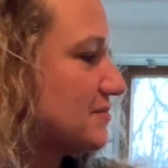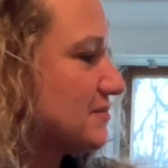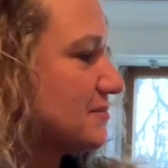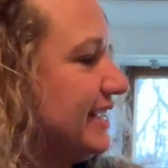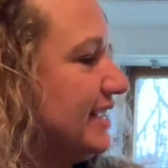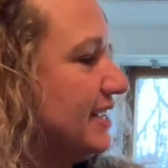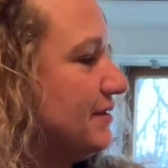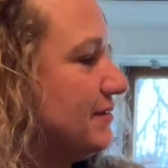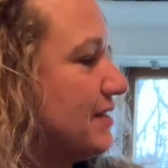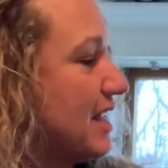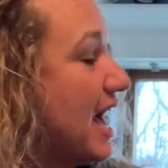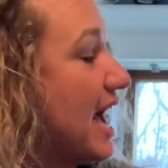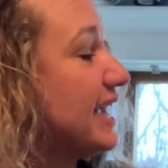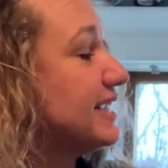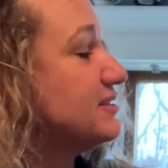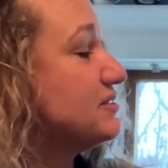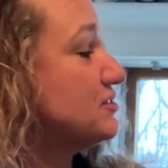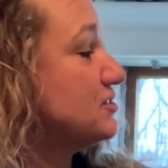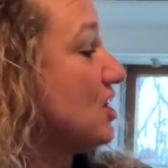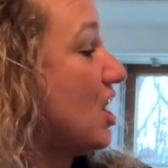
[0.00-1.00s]

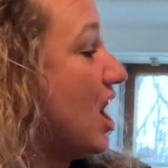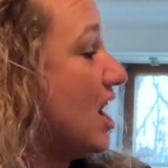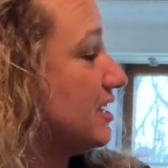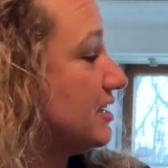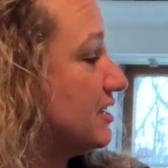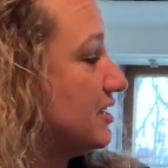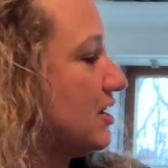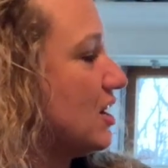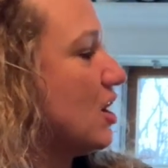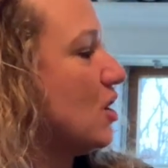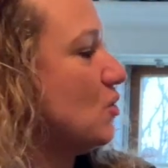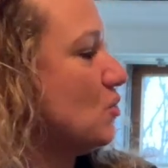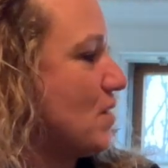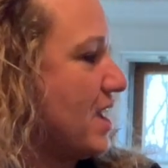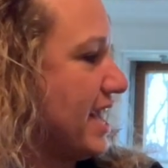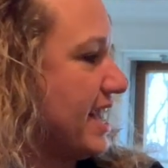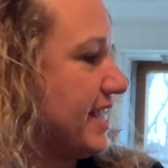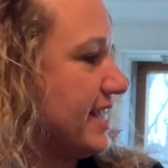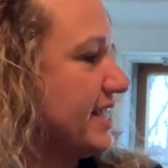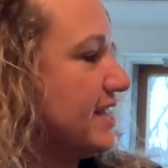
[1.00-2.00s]
I tuck
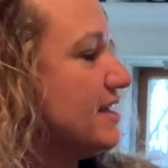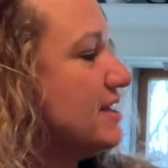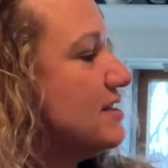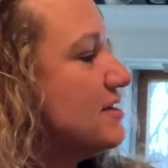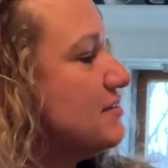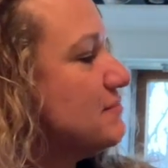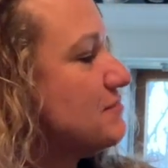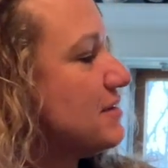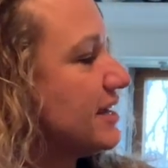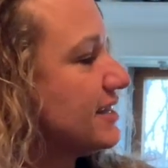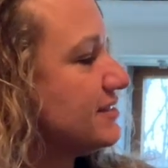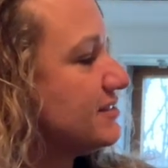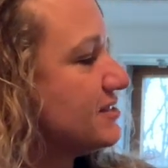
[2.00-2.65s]
away my